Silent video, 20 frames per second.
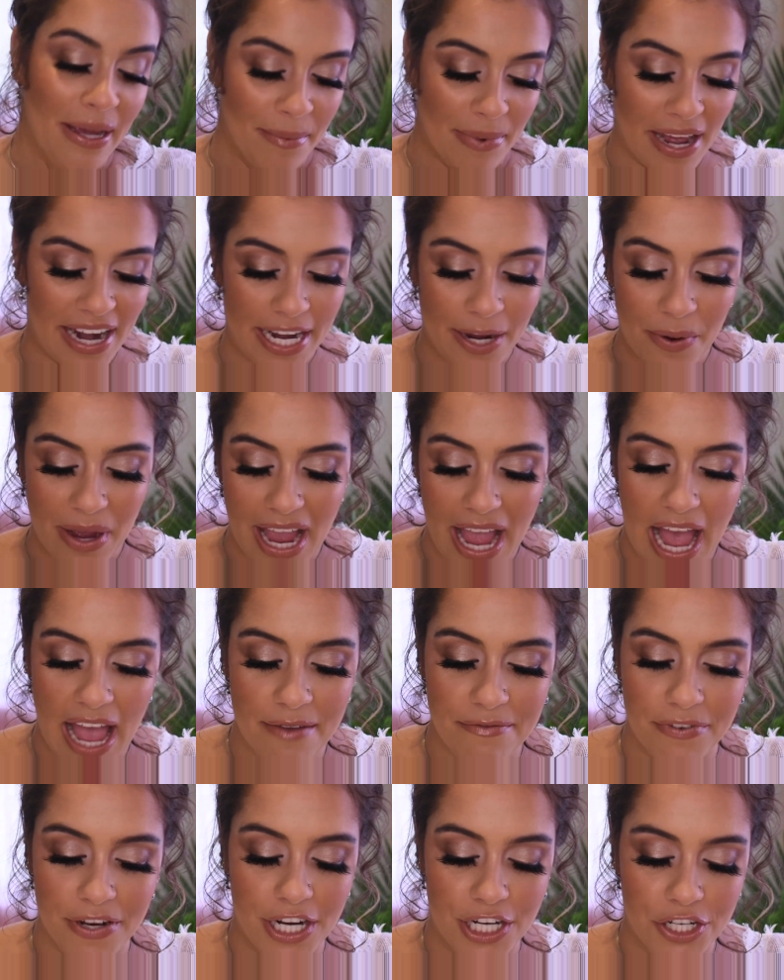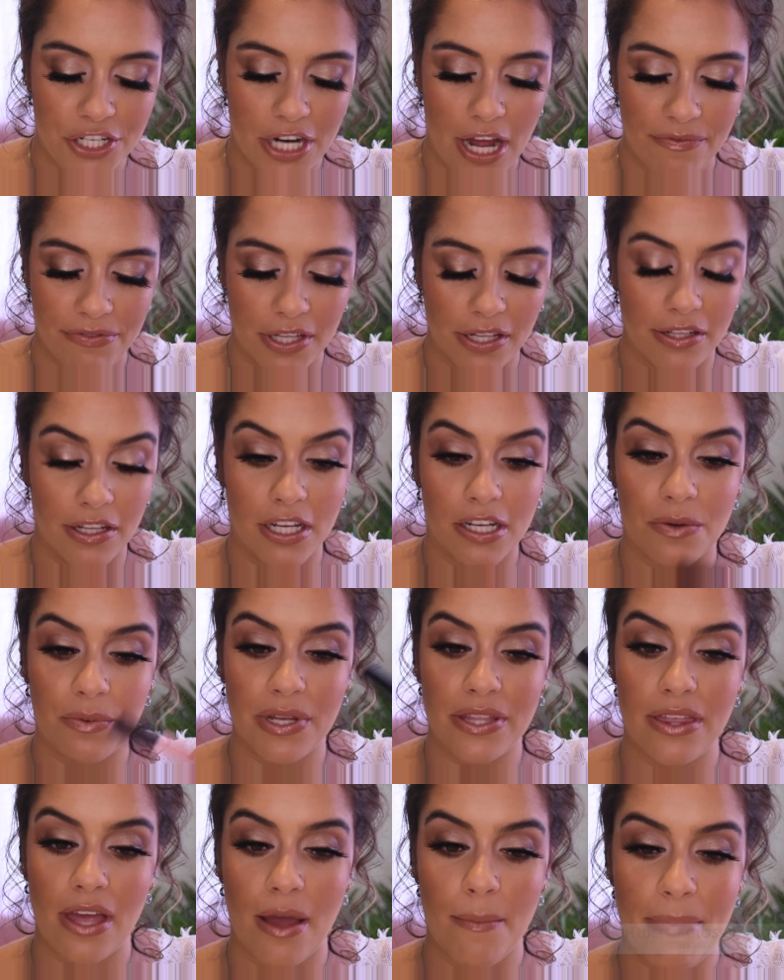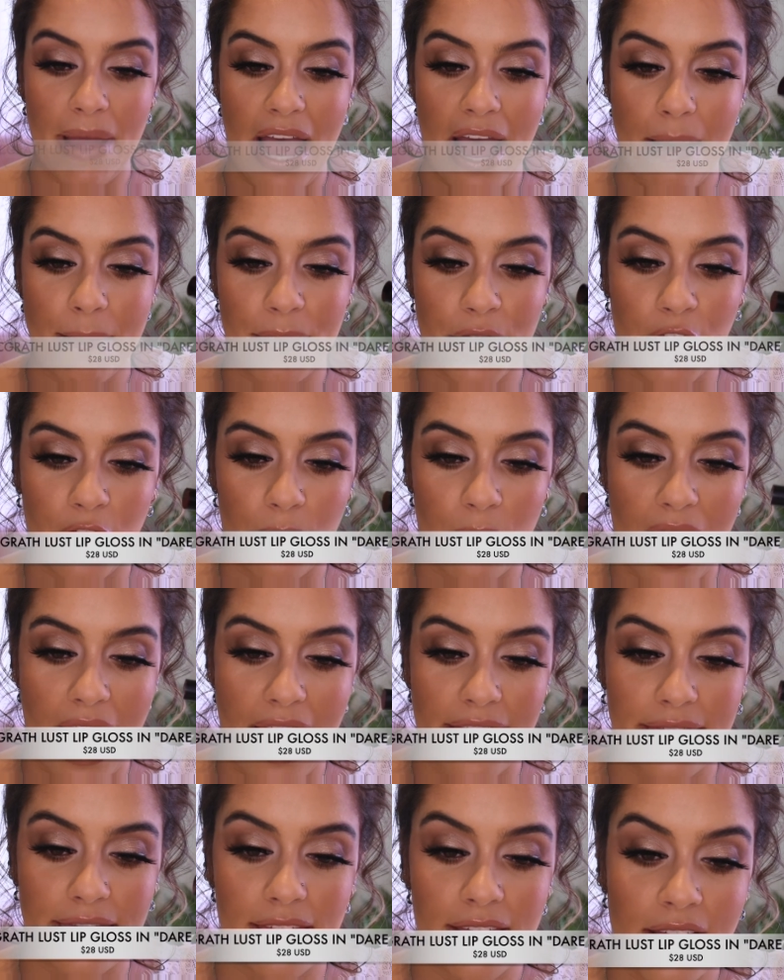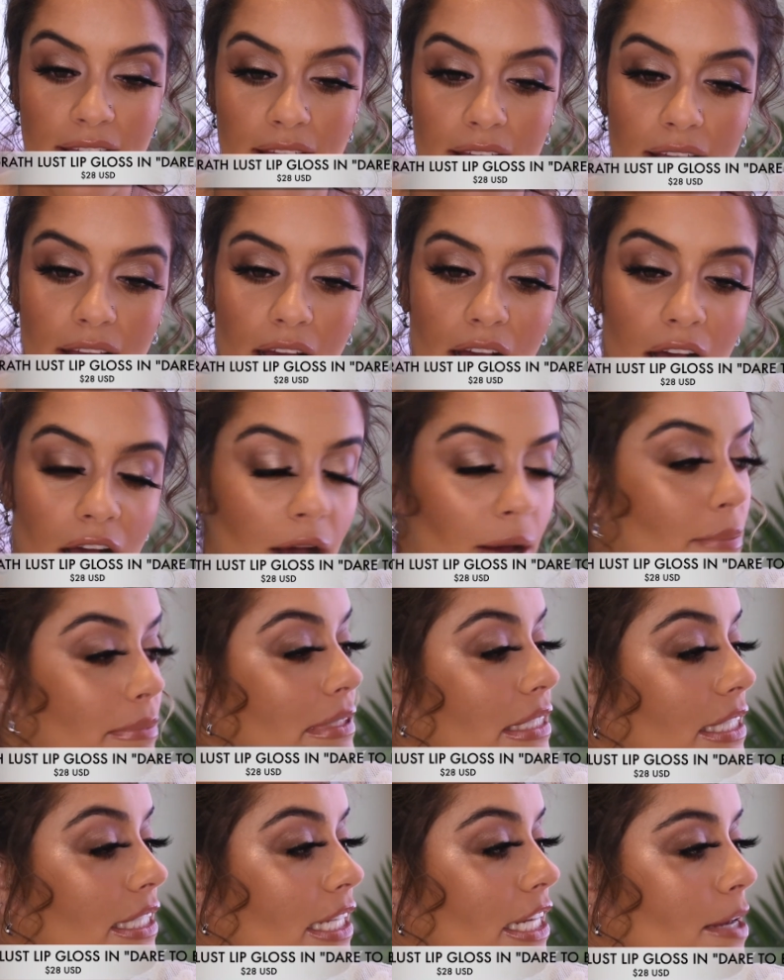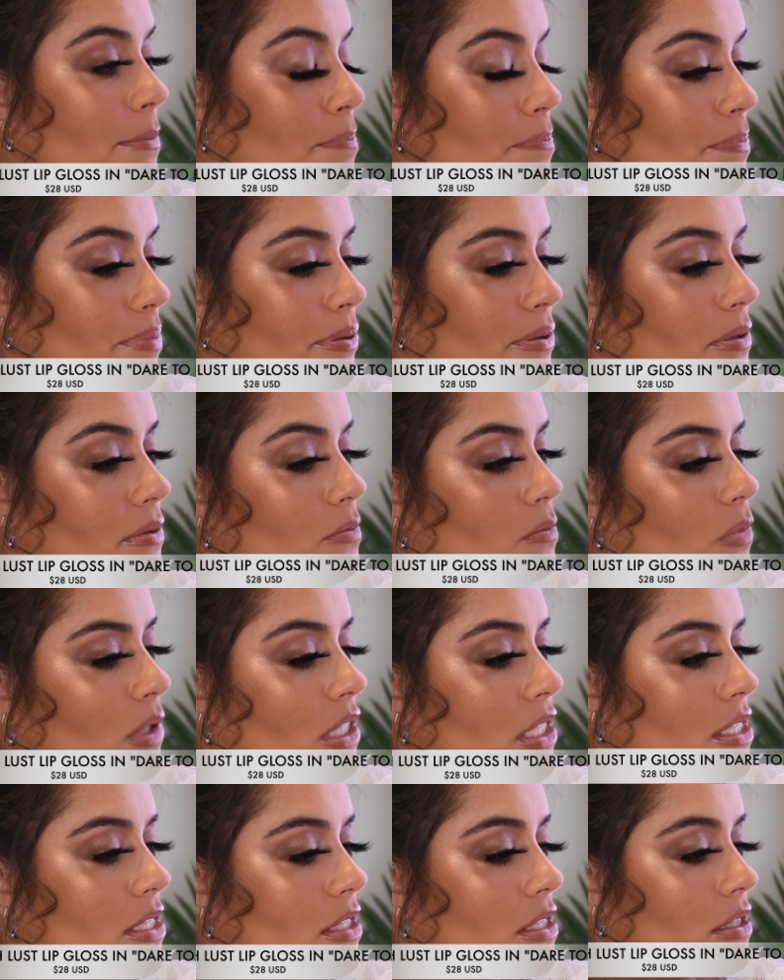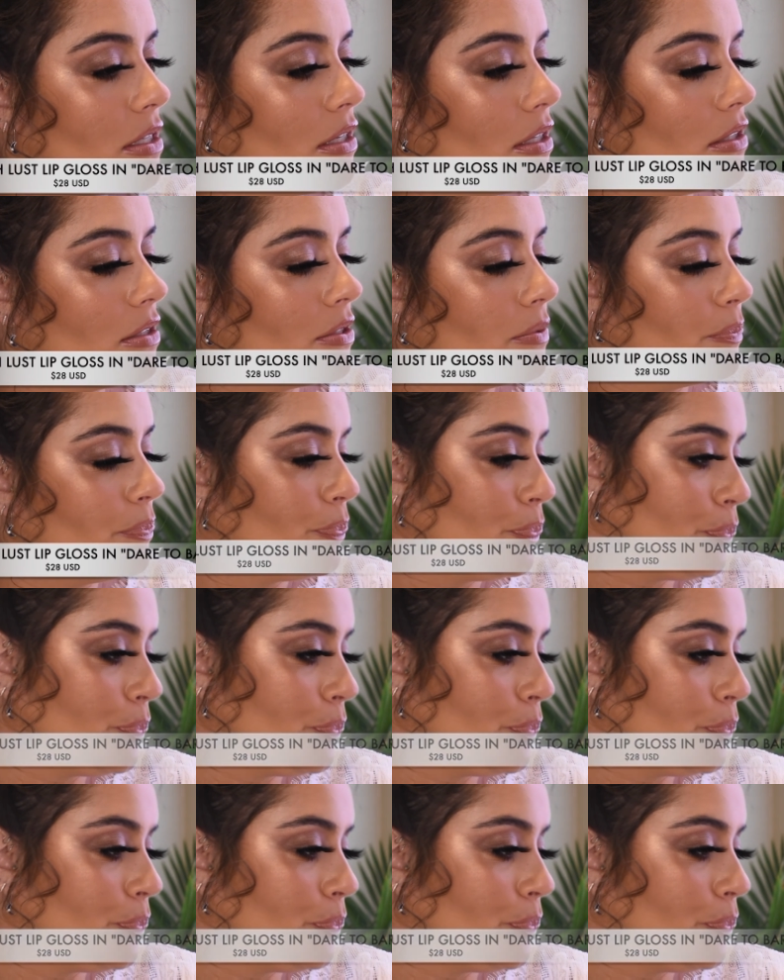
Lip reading: But anyway, I finished off the look with a Pat McGrath lip, what is this called?